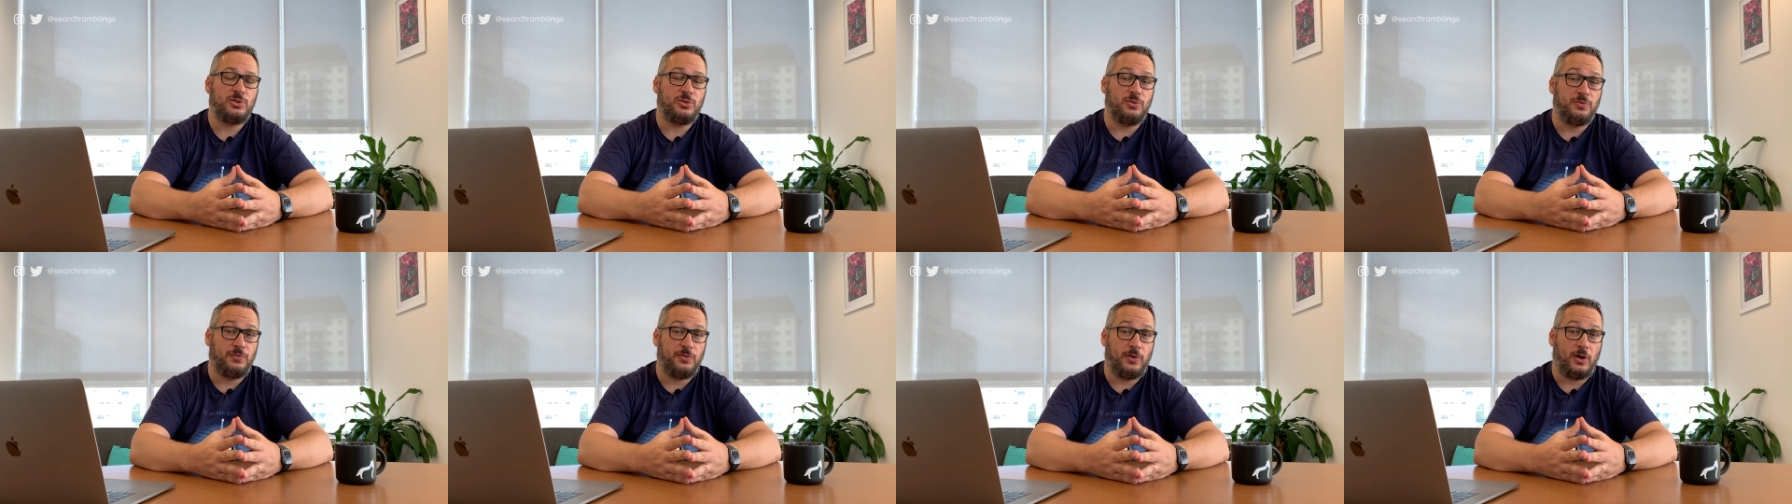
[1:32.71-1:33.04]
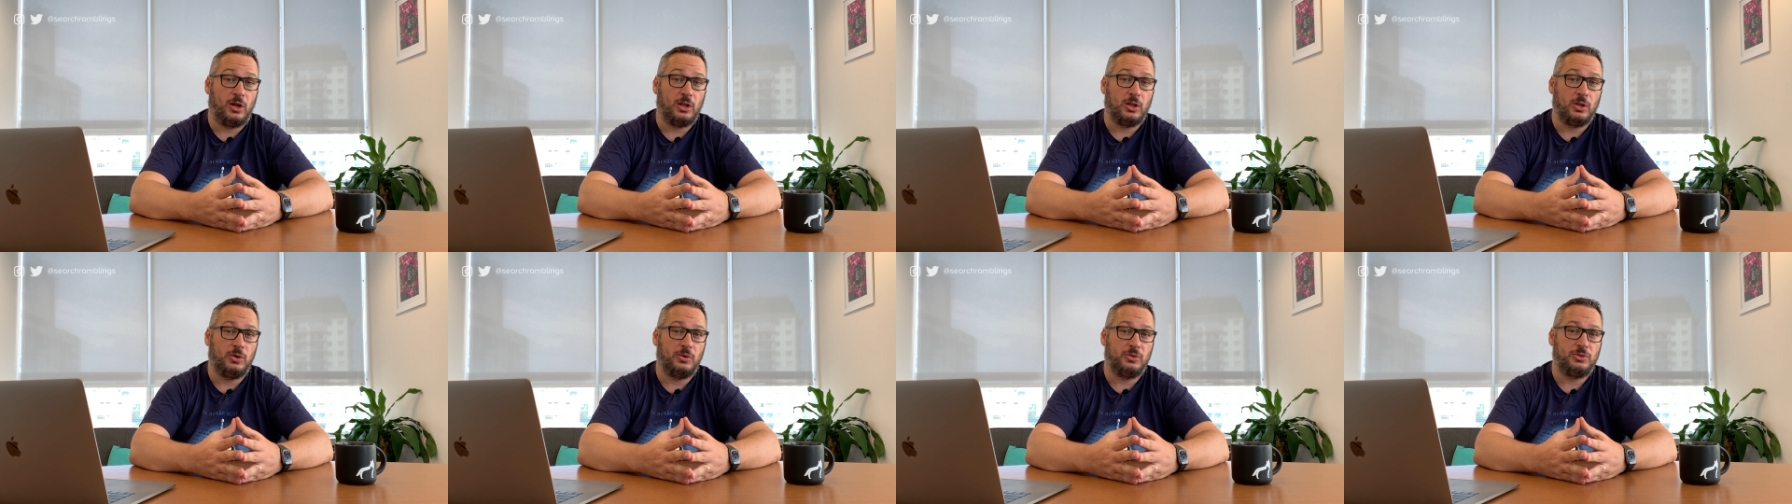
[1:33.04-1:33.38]
to
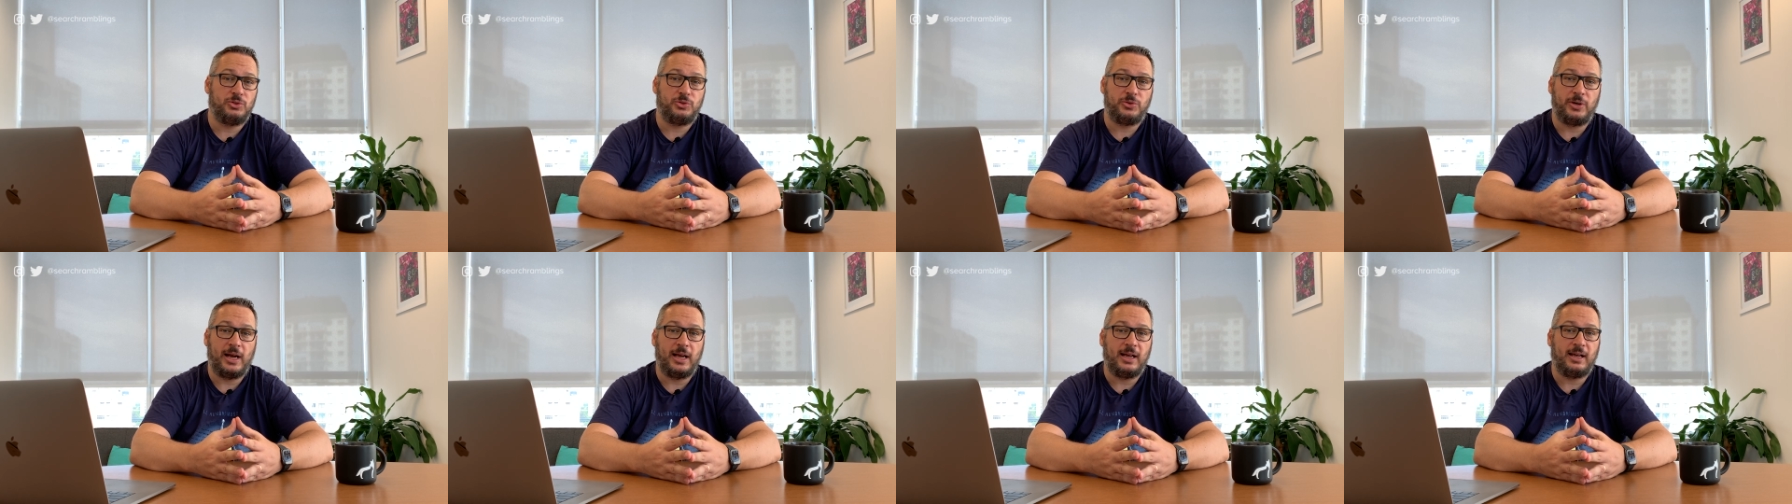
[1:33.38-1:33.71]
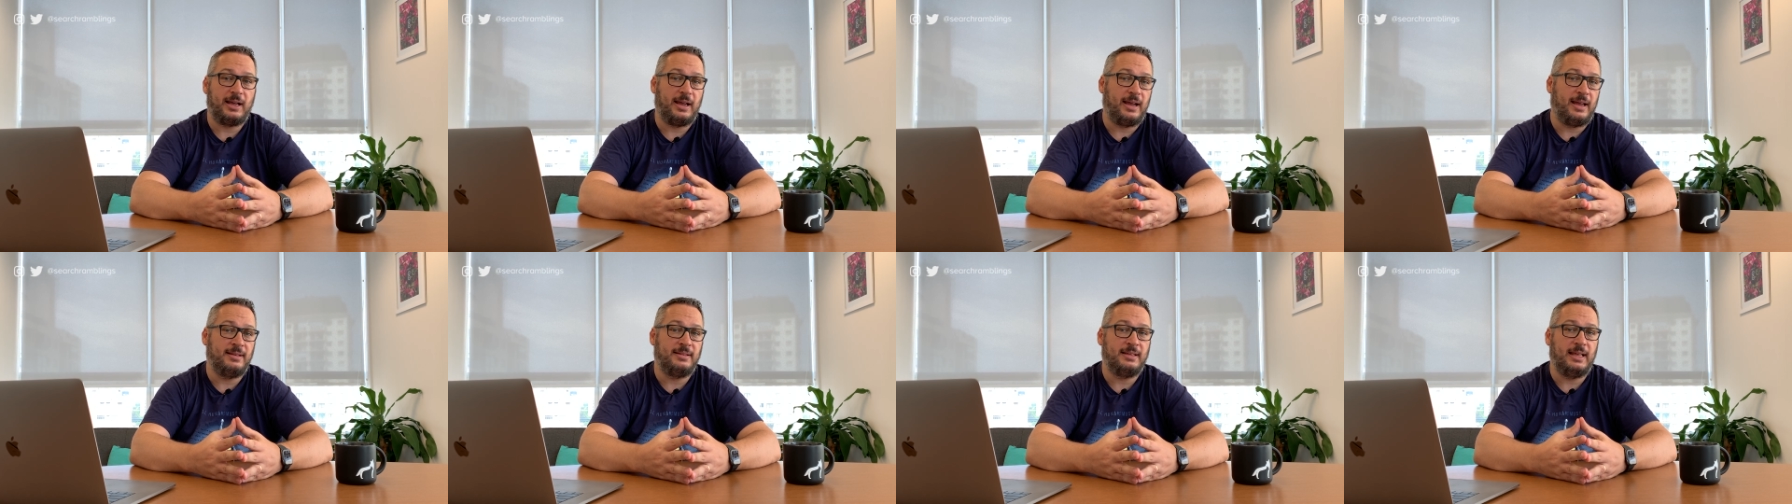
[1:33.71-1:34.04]
follow, track,
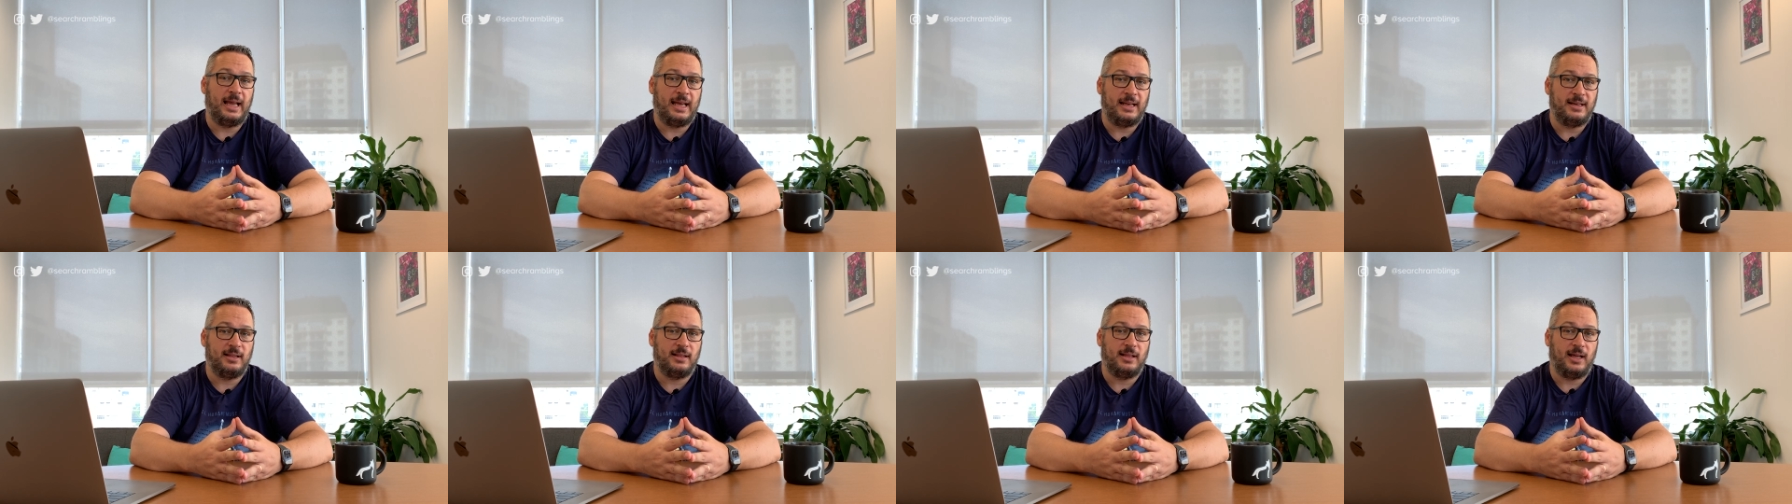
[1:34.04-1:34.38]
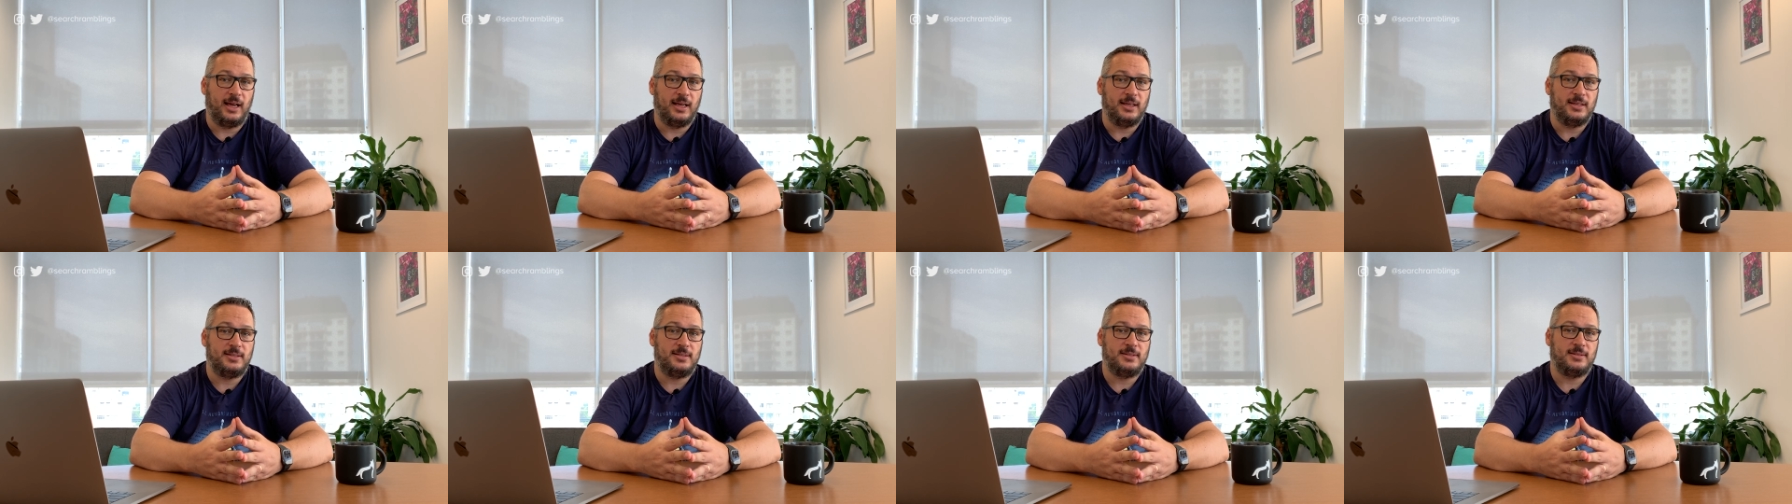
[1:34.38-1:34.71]
and
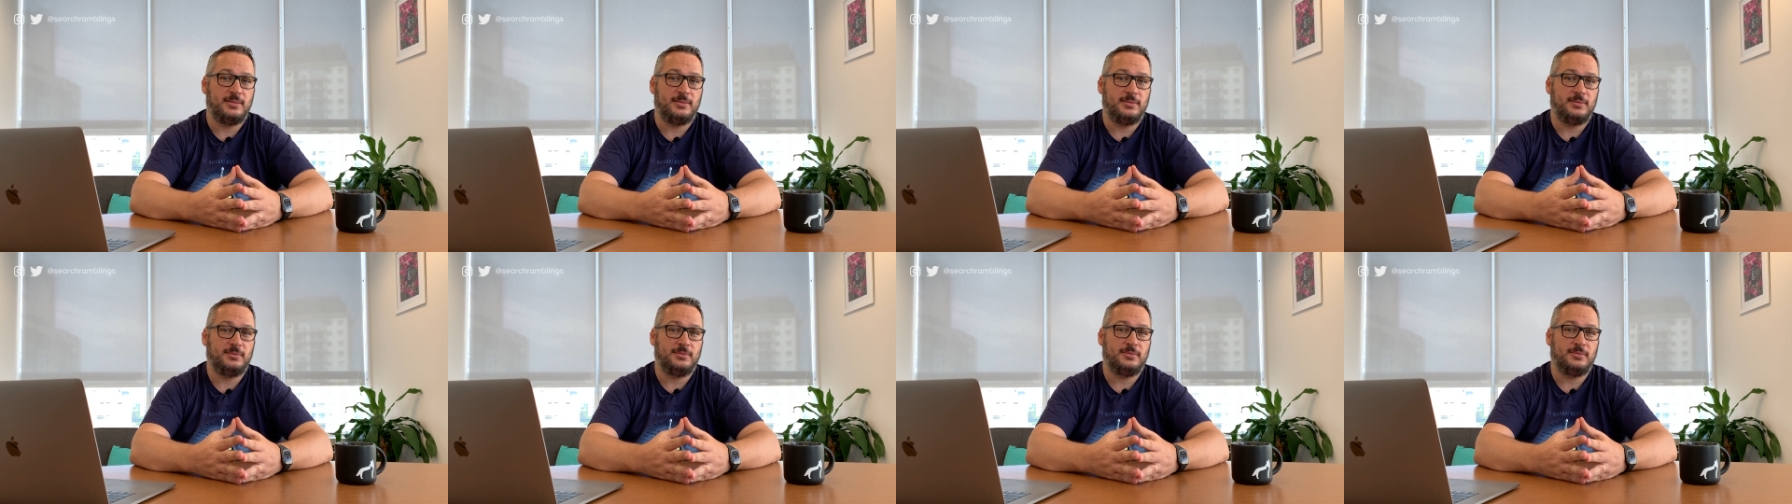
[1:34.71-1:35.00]
analyze.